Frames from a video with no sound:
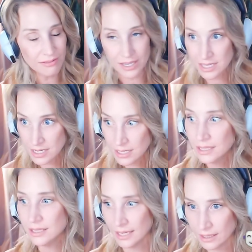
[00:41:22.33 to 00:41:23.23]

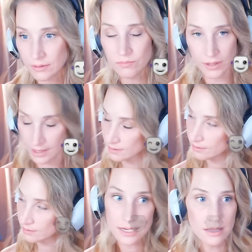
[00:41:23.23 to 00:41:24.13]
like that's what
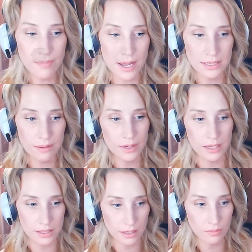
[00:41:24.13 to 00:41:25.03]
he did in the pandemic.
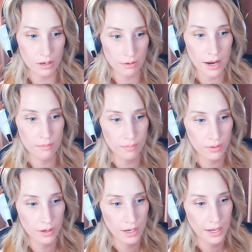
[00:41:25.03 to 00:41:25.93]
He's like, I'm going to write a book.